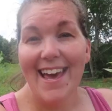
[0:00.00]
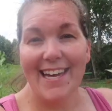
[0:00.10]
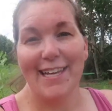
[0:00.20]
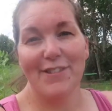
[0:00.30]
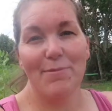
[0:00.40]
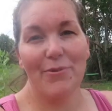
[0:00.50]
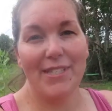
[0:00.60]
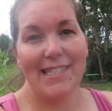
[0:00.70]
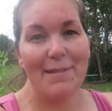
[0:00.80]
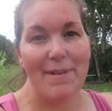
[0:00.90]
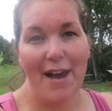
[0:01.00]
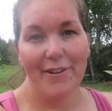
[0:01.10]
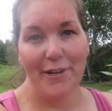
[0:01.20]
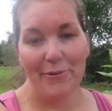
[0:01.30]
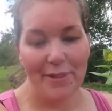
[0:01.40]
it gives them a reason to be
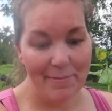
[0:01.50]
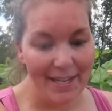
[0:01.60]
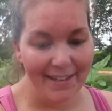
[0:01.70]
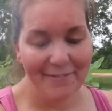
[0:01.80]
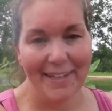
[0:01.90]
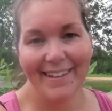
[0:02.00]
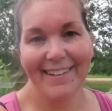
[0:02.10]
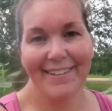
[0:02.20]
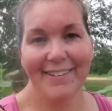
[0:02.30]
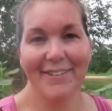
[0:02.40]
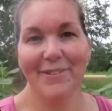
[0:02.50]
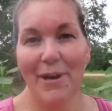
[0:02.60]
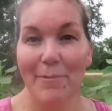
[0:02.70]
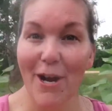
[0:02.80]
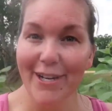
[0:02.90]
out here with me when
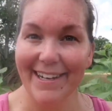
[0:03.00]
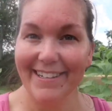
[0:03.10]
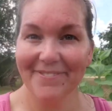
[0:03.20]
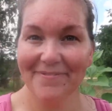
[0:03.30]
I'm gardening.